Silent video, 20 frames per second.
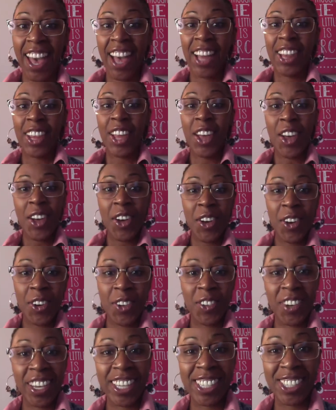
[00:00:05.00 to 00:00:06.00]

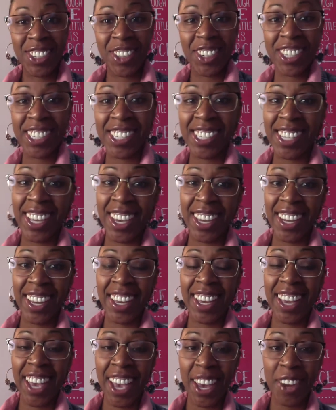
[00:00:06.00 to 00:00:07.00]
Hello, it's Christine
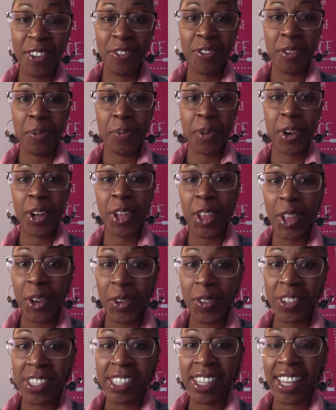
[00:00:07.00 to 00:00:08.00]
again from
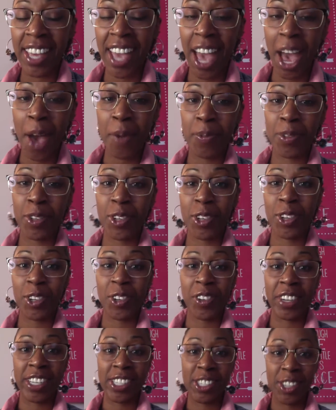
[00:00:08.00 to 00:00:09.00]
Close the Gap
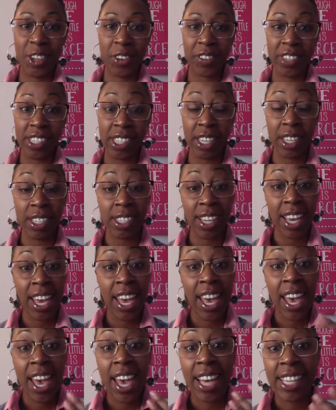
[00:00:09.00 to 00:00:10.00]
Tutoring Services,
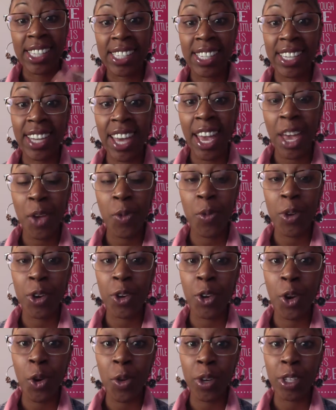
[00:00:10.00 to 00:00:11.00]
and today we are
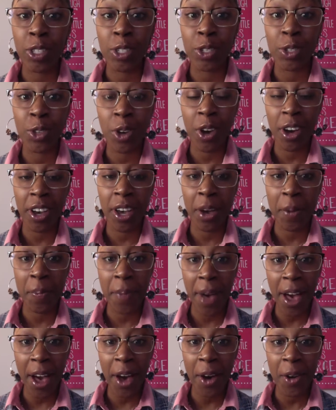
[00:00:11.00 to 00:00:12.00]
going to talk
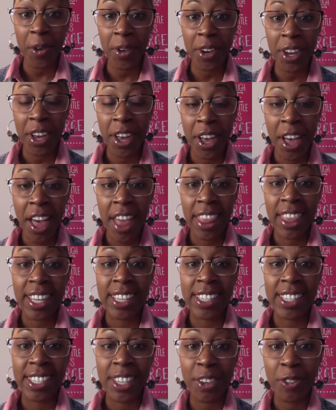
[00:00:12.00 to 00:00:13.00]
about the
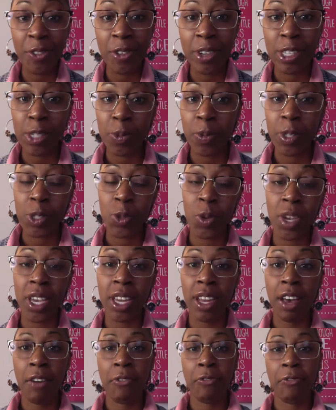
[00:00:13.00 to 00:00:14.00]
difference between
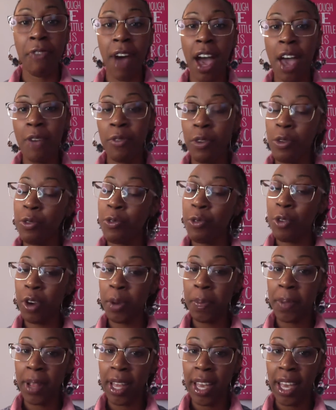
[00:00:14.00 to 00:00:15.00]
a 504
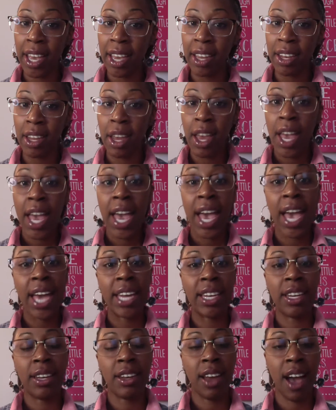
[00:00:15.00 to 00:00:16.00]
plan
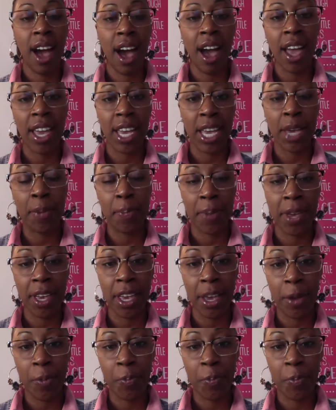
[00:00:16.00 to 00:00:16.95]
and an IEP.